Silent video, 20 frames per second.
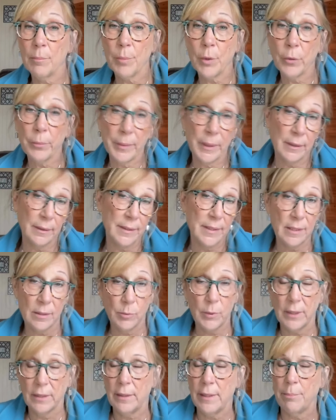permanently is
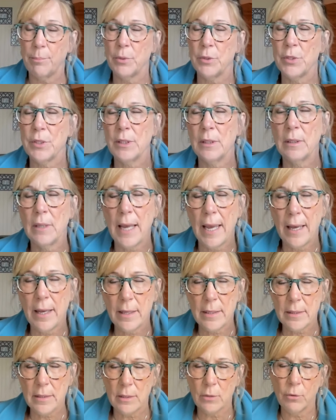what the person
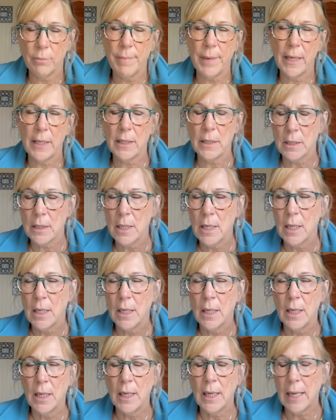asked or meant.
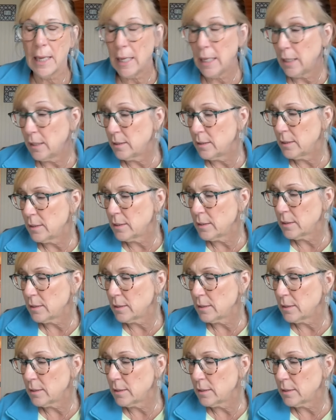And